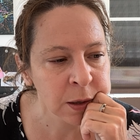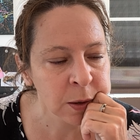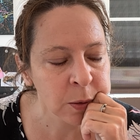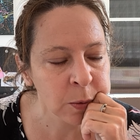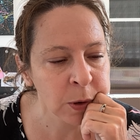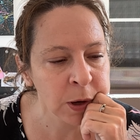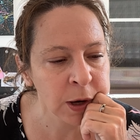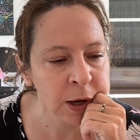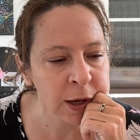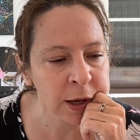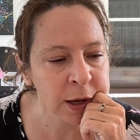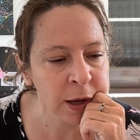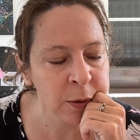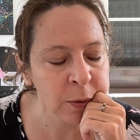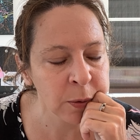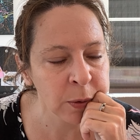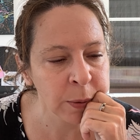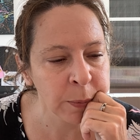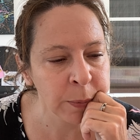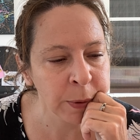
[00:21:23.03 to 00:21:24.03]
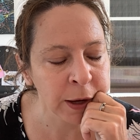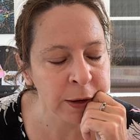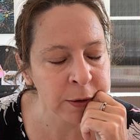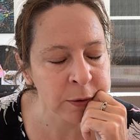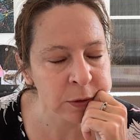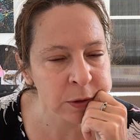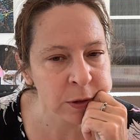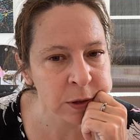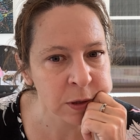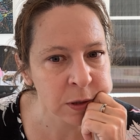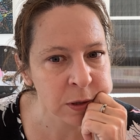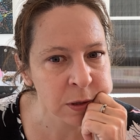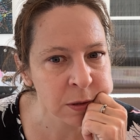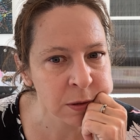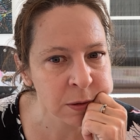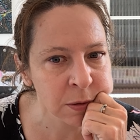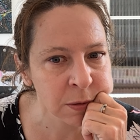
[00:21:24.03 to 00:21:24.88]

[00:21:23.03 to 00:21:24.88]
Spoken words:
while ago about,